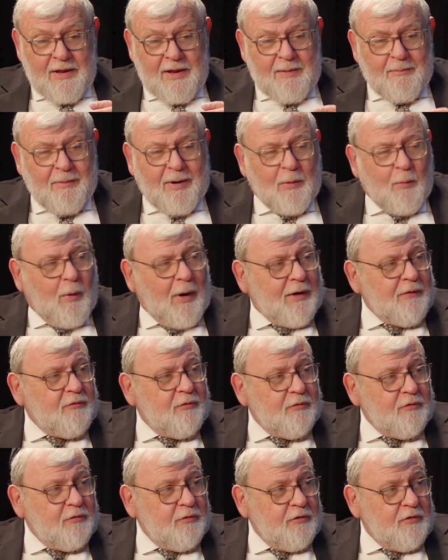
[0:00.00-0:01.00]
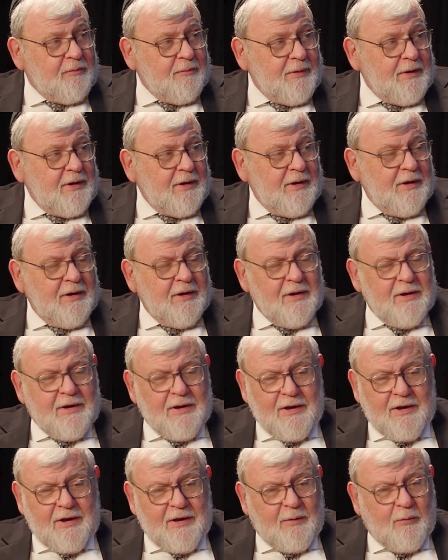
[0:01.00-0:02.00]
my wife was with me.
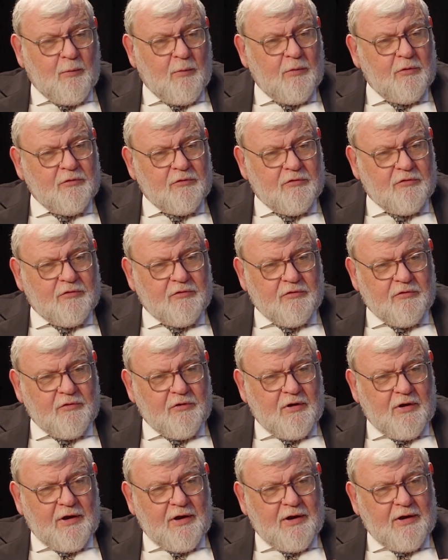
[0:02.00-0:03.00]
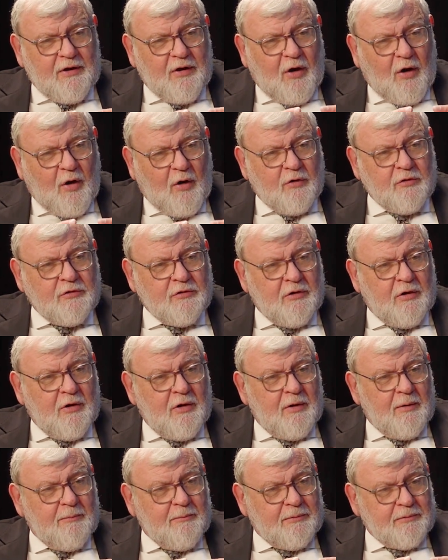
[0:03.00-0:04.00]
It was an
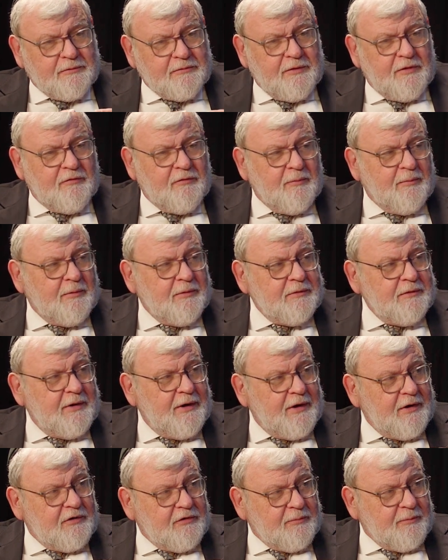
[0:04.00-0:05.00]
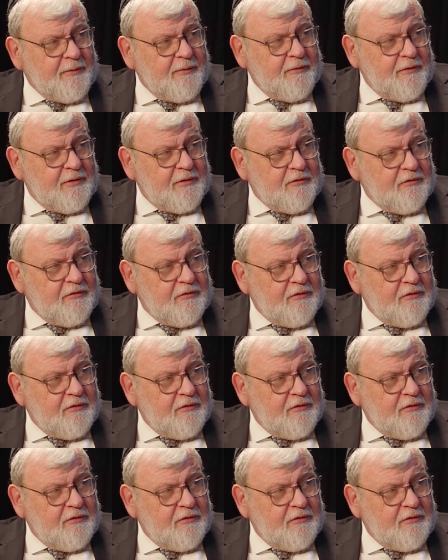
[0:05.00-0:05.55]
unbelievable experience.